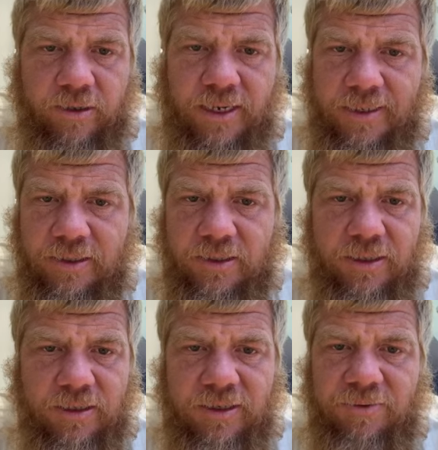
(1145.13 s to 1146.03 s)
Texas
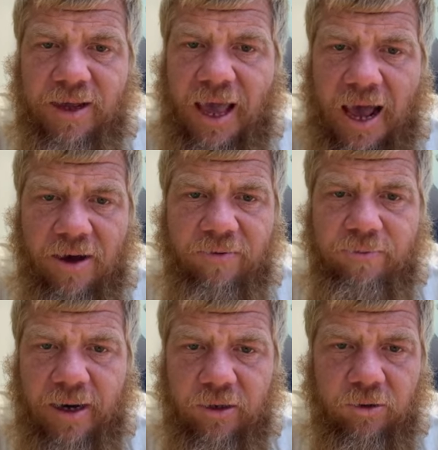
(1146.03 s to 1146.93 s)
doesn't even have
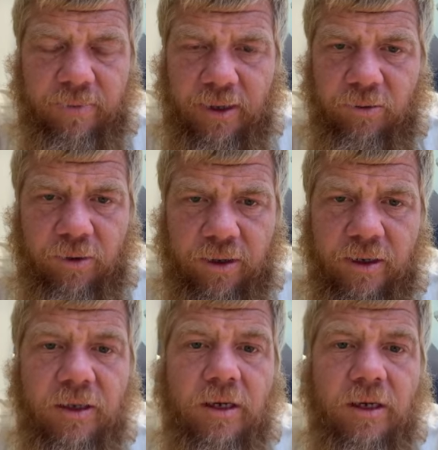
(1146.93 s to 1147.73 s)
medical marijuana.